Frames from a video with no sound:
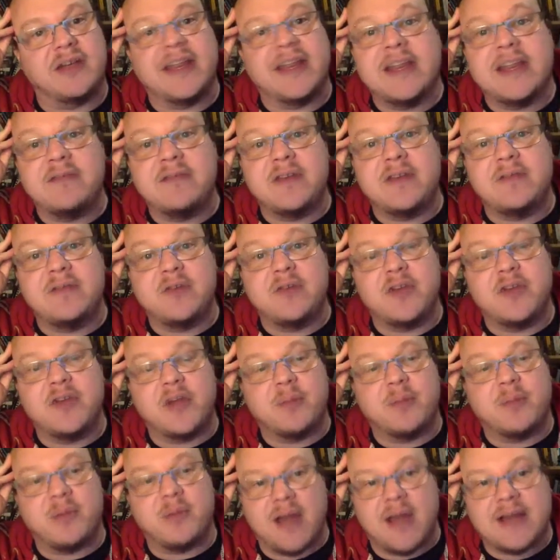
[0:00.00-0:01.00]
even if you
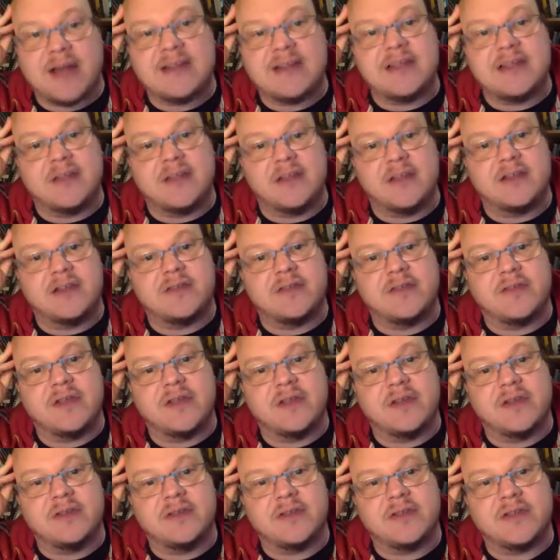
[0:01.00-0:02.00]
don't practice in those
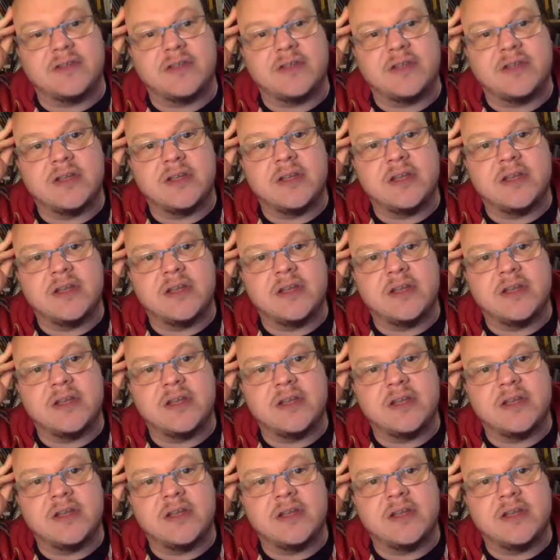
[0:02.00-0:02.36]
fields,